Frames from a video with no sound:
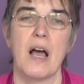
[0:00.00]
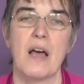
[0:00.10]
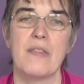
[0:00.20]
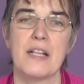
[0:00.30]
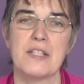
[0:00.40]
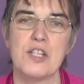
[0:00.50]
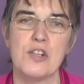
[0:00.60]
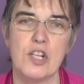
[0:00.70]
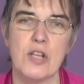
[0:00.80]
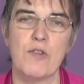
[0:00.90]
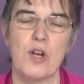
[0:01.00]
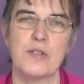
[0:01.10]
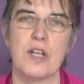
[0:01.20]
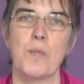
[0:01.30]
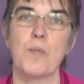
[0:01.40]
and that's usually
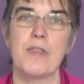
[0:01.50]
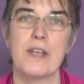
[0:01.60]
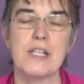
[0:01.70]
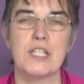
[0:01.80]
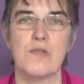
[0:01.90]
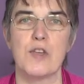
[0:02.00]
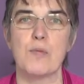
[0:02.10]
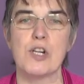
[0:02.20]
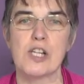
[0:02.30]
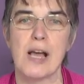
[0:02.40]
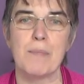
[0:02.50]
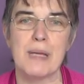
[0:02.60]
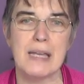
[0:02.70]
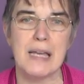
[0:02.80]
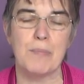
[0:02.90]
followed up with an interview, which can
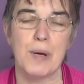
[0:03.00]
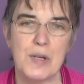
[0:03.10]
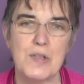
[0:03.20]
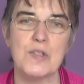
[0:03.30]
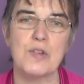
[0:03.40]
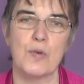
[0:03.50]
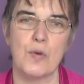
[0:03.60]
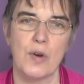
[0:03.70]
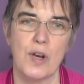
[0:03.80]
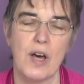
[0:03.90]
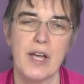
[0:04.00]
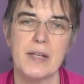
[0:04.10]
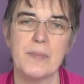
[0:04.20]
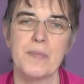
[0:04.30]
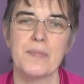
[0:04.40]
be in person or
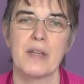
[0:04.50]
online.